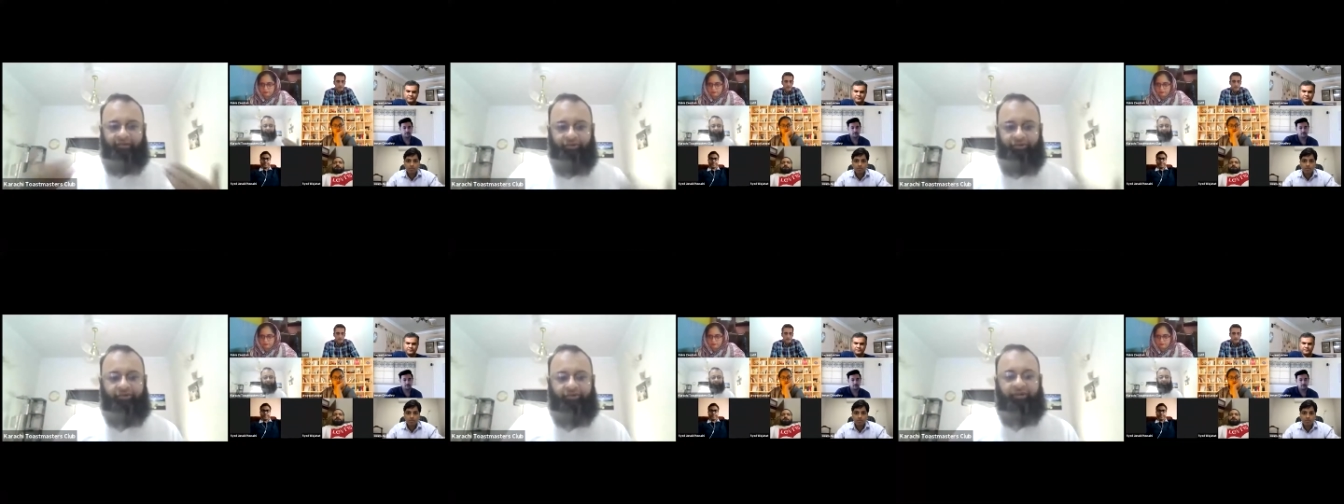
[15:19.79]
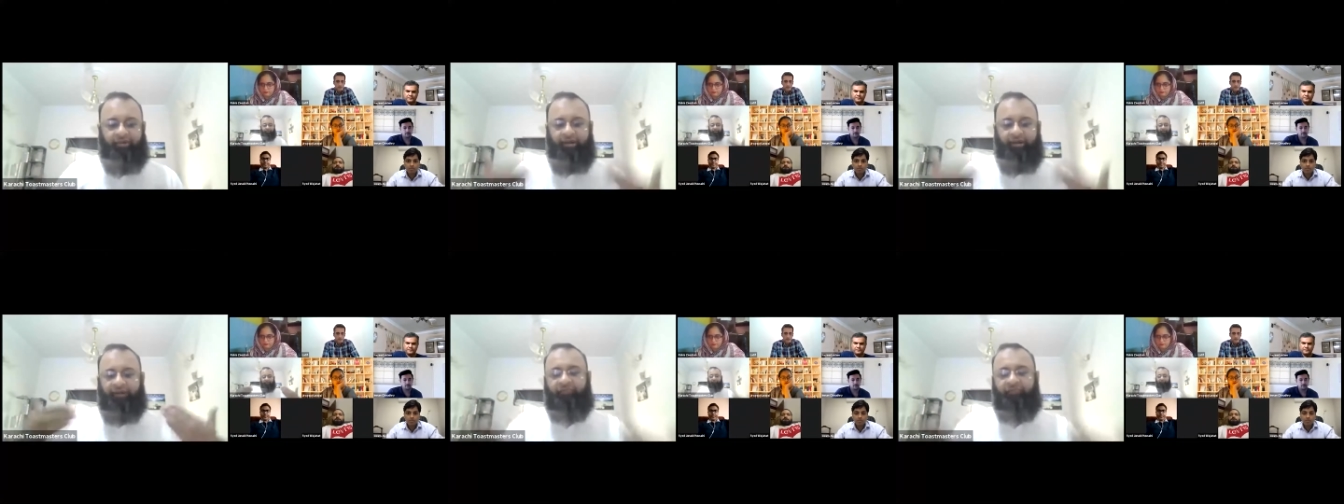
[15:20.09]
should
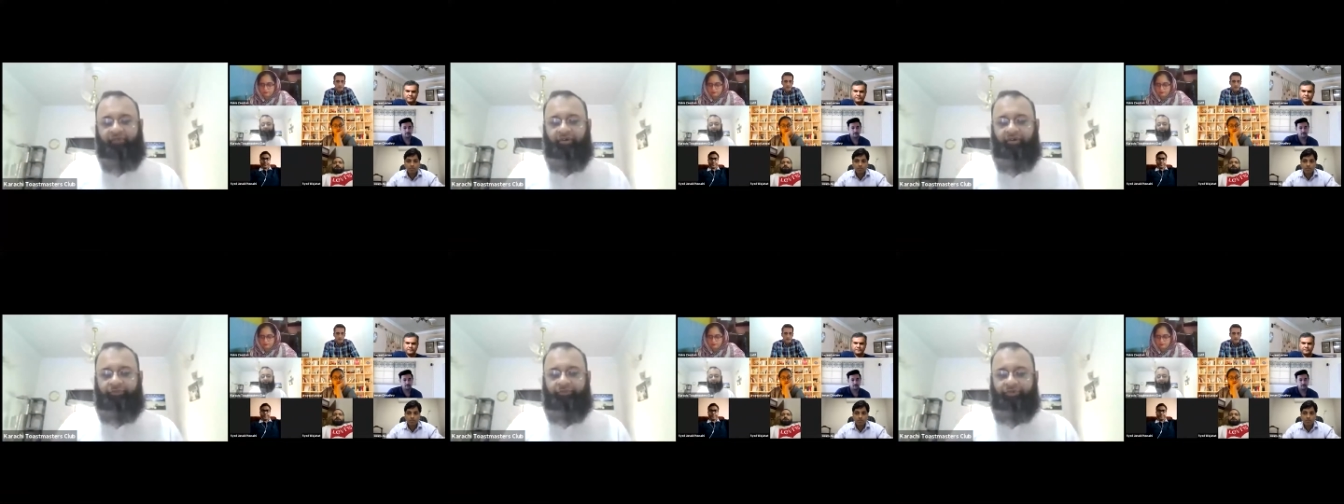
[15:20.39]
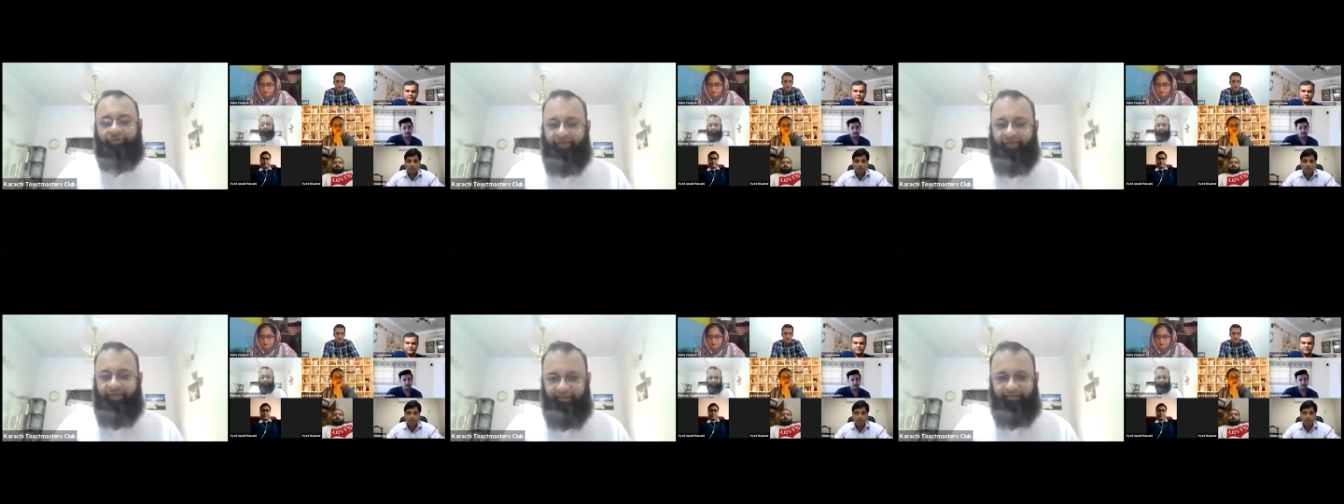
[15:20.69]
come from
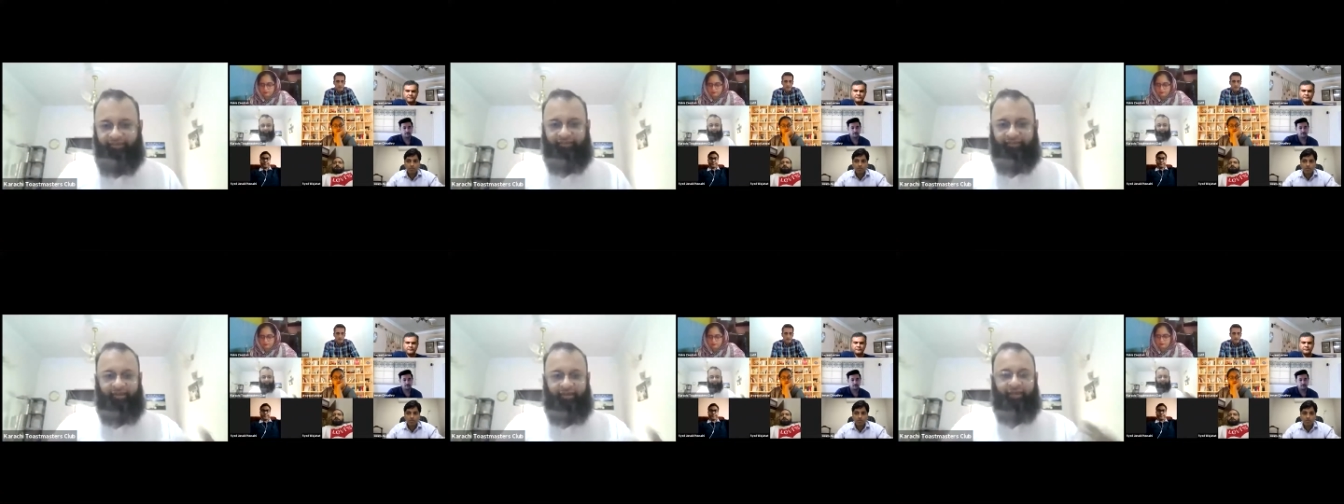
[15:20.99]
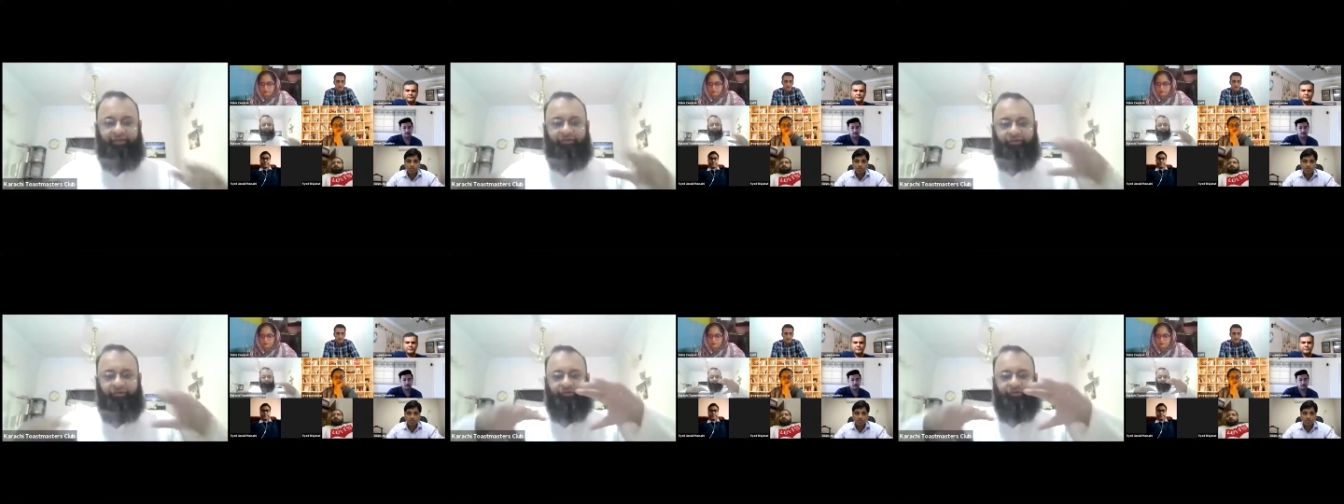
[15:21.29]
your chest
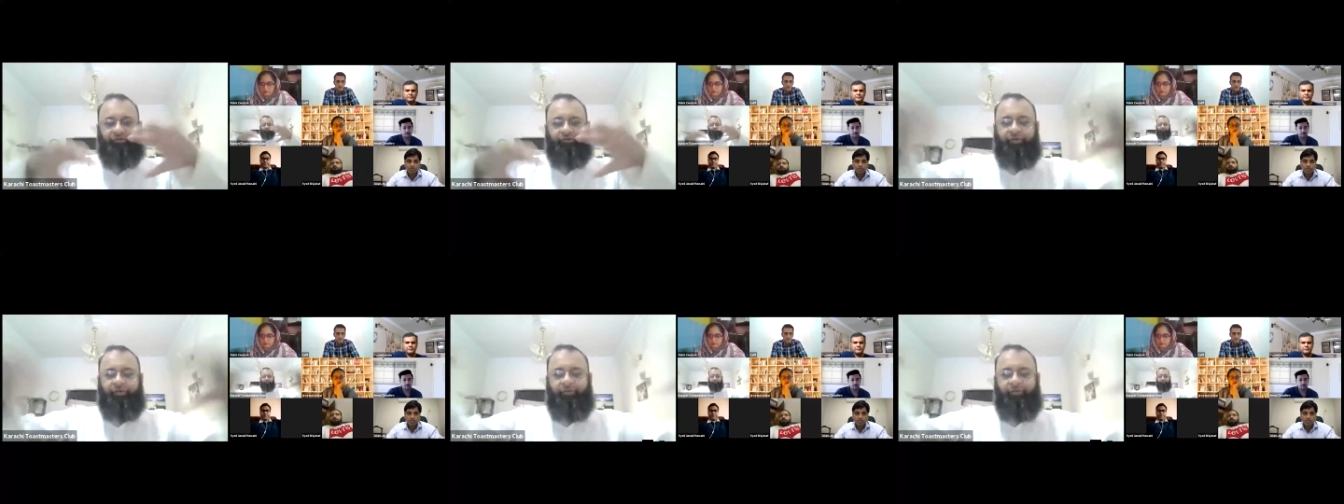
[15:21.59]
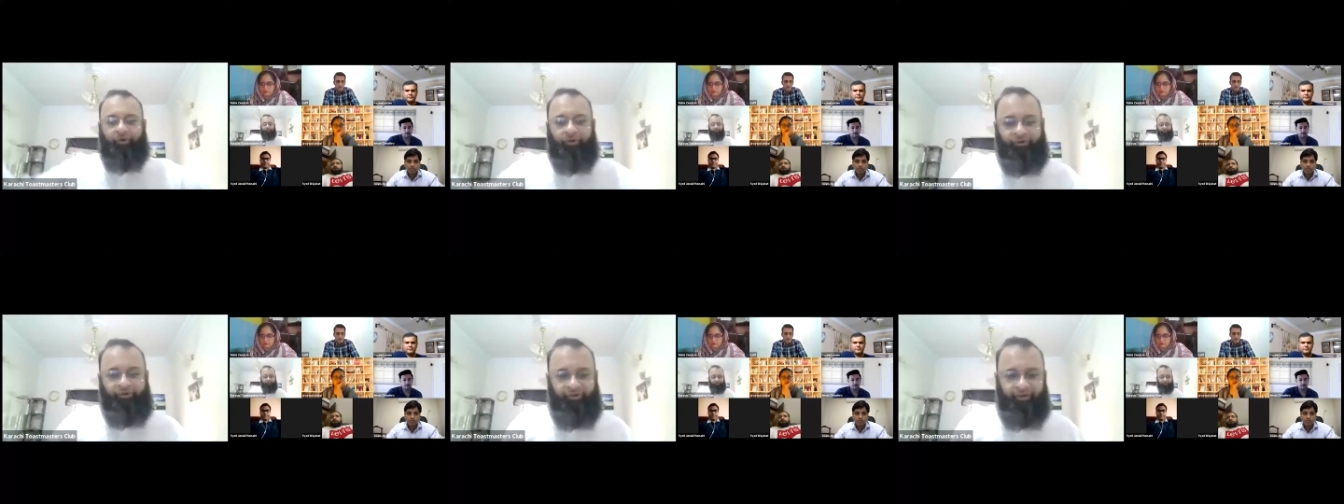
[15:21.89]
and you could be
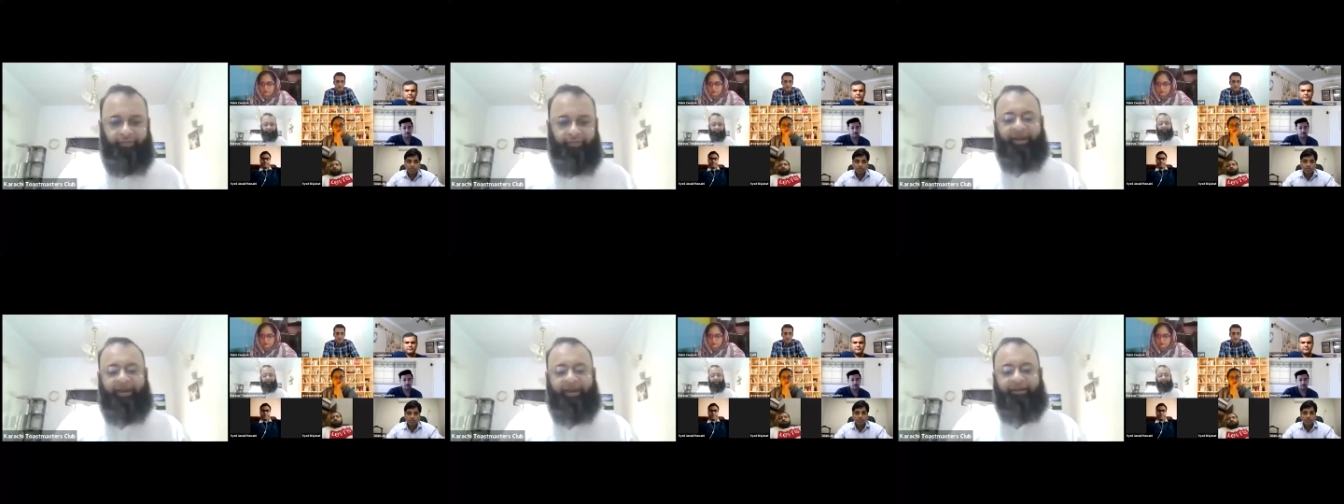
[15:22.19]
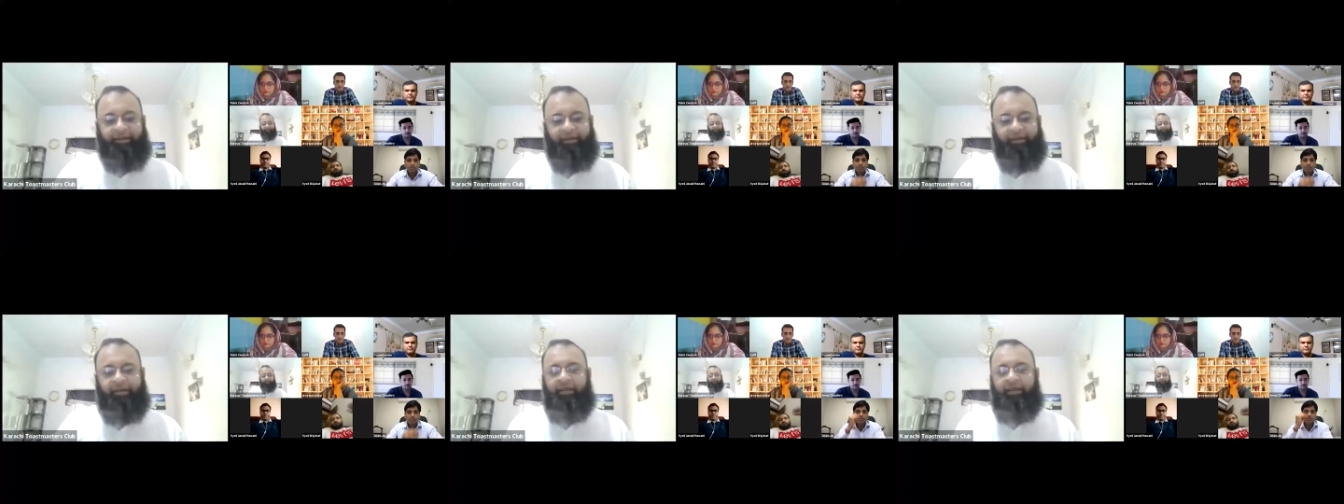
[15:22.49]
more
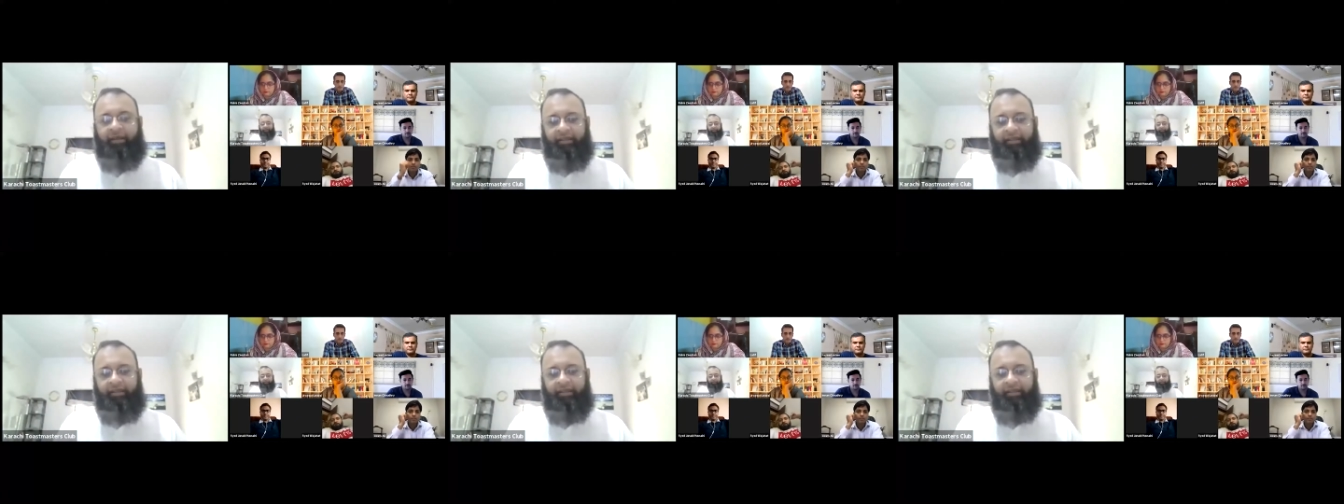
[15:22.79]
dramatic,